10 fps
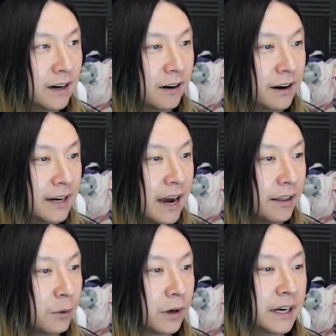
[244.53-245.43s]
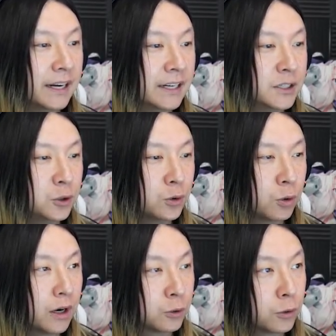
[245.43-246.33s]
All right, now that we're getting into
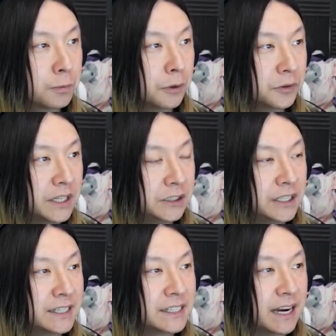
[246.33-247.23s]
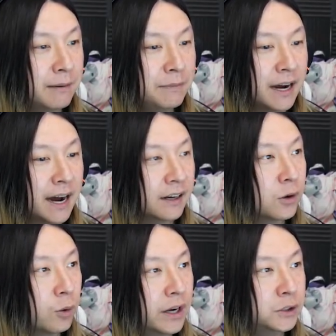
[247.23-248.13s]
quadruple digits, I'm not
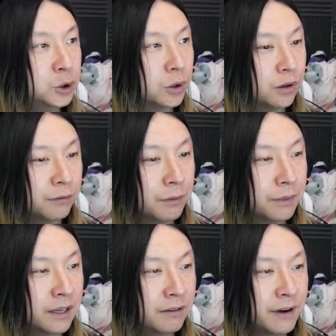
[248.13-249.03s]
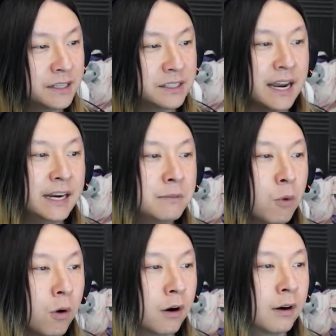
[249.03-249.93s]
quite sure if I'm gonna invest any
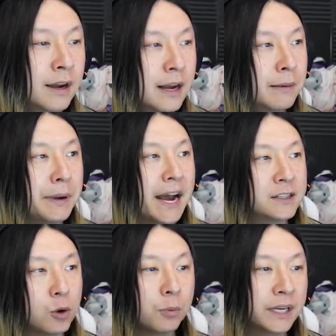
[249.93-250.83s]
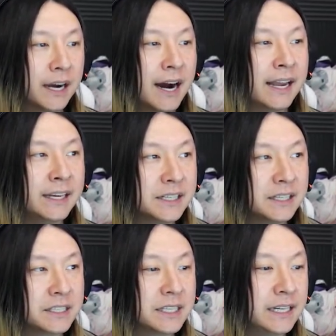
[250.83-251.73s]
more past what we got into
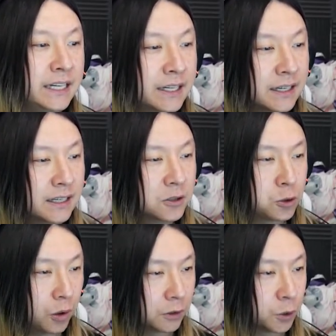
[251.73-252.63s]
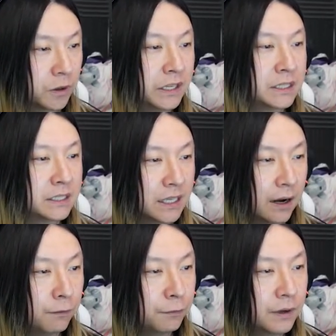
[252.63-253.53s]
the city structure
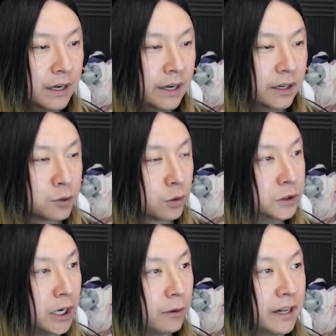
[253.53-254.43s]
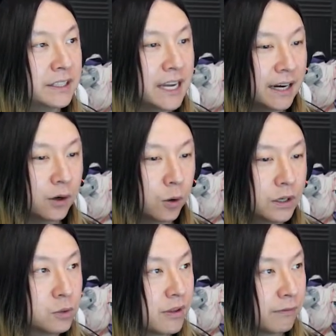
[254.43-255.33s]
itself, because we're generating 10
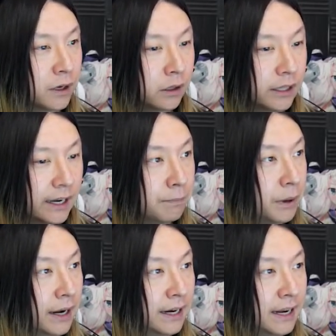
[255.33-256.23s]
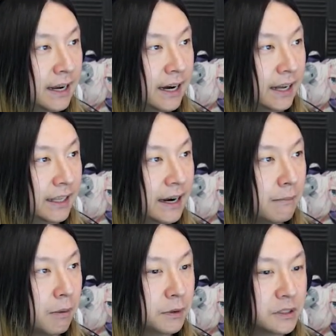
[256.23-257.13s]
coins with every click, but I think
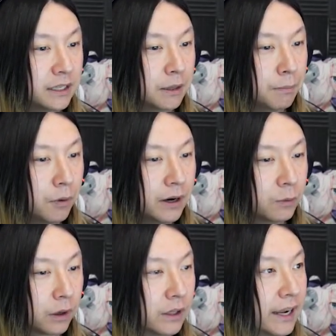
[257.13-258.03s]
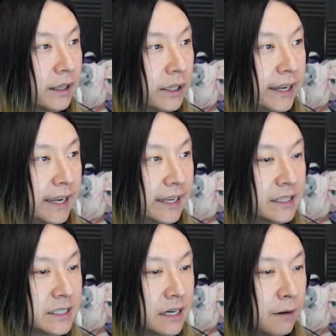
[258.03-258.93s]
I'm almost at the point where like clicking
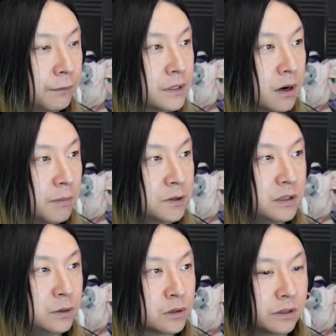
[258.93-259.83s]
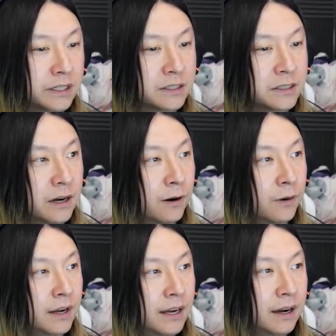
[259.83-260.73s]
itself is almost useless.
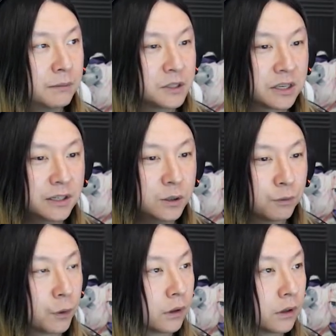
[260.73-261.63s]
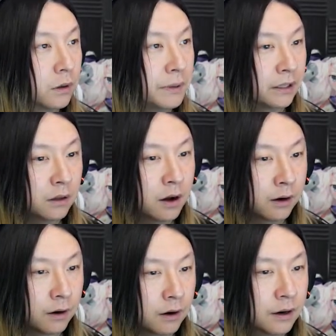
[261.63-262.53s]
So I'm just gonna do it for a little bit
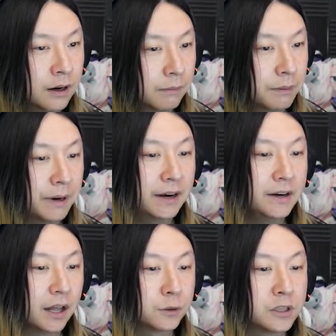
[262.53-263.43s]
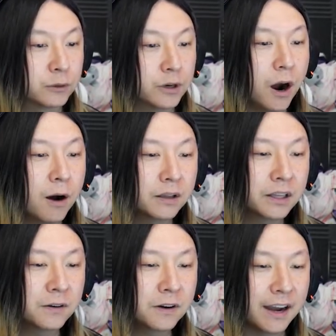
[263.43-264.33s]
longer. I'm gonna buy another sentry. Oh, a
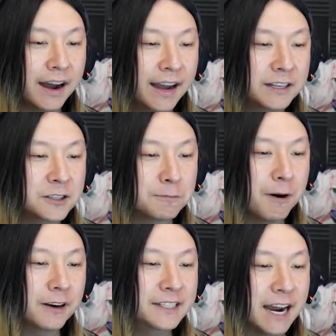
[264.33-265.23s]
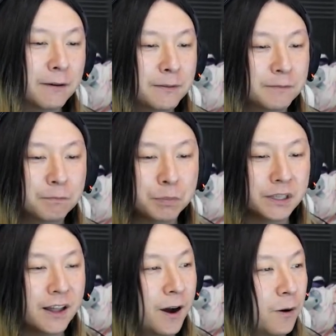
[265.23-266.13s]
little guy, he spawned down
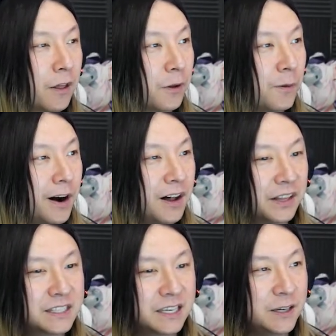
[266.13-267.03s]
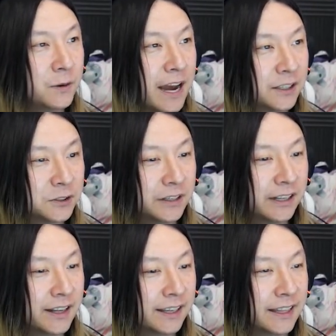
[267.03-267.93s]
below on the wall. That's cute actually,
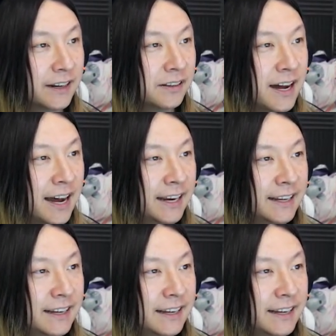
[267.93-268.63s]
I like that a lot.